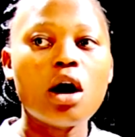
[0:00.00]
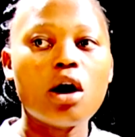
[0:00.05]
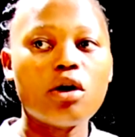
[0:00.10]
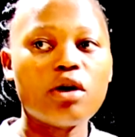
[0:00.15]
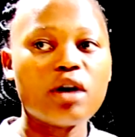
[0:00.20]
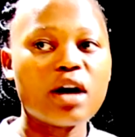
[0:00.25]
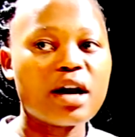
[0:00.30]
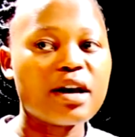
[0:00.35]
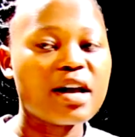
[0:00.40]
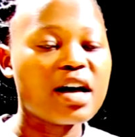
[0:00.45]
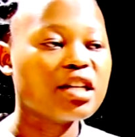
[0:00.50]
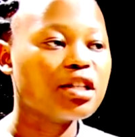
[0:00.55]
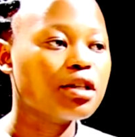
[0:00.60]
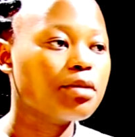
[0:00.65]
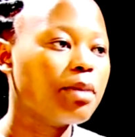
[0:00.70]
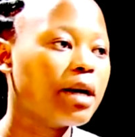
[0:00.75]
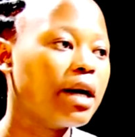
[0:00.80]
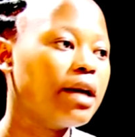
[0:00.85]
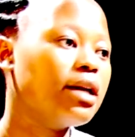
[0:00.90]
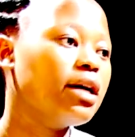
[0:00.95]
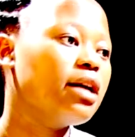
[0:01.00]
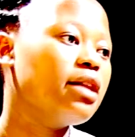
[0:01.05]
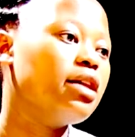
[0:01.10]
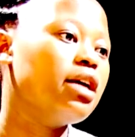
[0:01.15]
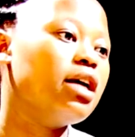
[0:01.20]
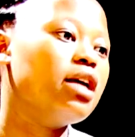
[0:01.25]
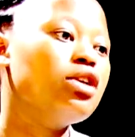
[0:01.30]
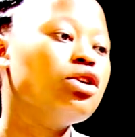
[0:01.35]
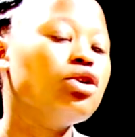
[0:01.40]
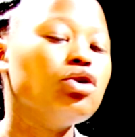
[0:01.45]
on a dustpan,
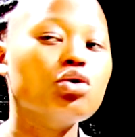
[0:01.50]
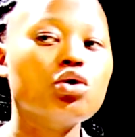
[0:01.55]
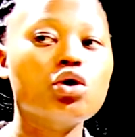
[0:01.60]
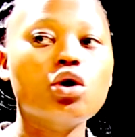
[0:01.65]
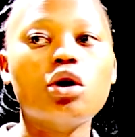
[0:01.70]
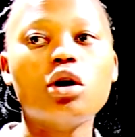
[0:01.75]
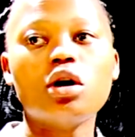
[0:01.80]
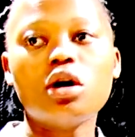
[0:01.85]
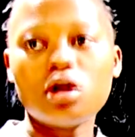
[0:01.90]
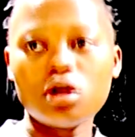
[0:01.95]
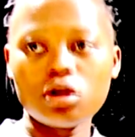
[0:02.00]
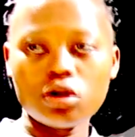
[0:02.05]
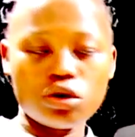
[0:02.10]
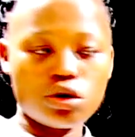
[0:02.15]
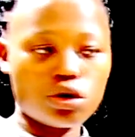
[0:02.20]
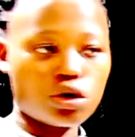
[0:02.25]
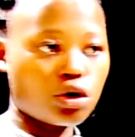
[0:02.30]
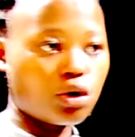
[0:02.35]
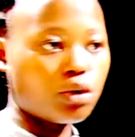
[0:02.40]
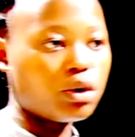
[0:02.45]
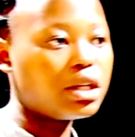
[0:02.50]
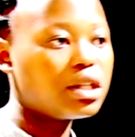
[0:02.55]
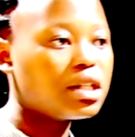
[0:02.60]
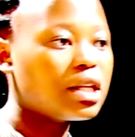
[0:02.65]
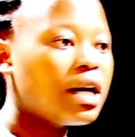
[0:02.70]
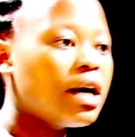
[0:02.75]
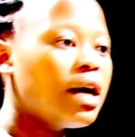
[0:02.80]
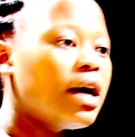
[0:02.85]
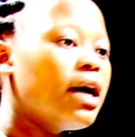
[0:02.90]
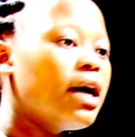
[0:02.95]
then you go throw it
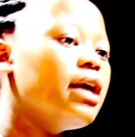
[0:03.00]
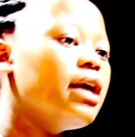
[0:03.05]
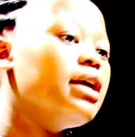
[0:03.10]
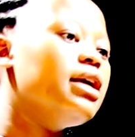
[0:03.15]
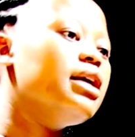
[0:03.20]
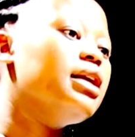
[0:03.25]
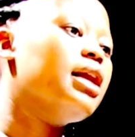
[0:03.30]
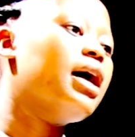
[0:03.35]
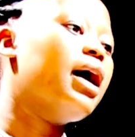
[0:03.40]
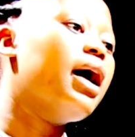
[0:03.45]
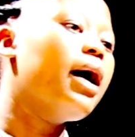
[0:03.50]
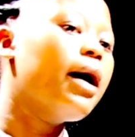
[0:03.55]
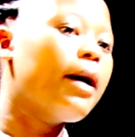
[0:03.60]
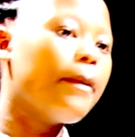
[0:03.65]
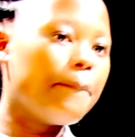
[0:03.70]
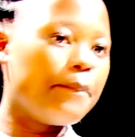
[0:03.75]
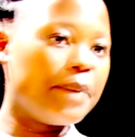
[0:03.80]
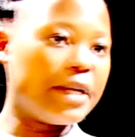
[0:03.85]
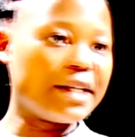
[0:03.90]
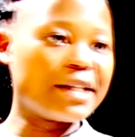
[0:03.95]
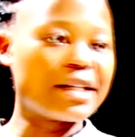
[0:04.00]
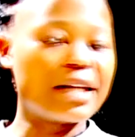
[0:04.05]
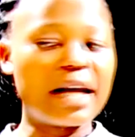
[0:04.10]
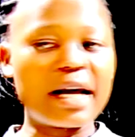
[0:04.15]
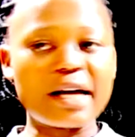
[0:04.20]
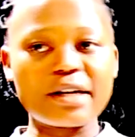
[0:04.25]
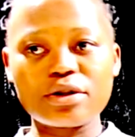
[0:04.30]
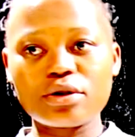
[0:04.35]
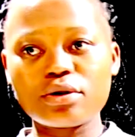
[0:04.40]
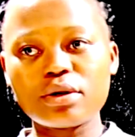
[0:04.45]
in a pit
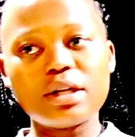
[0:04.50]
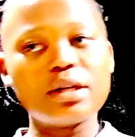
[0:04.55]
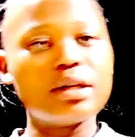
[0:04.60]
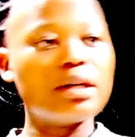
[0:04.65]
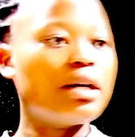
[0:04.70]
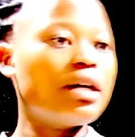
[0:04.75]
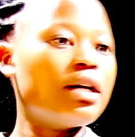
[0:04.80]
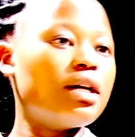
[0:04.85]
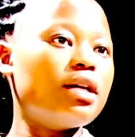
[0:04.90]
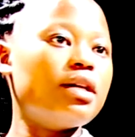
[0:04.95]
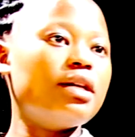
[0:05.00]
latrine.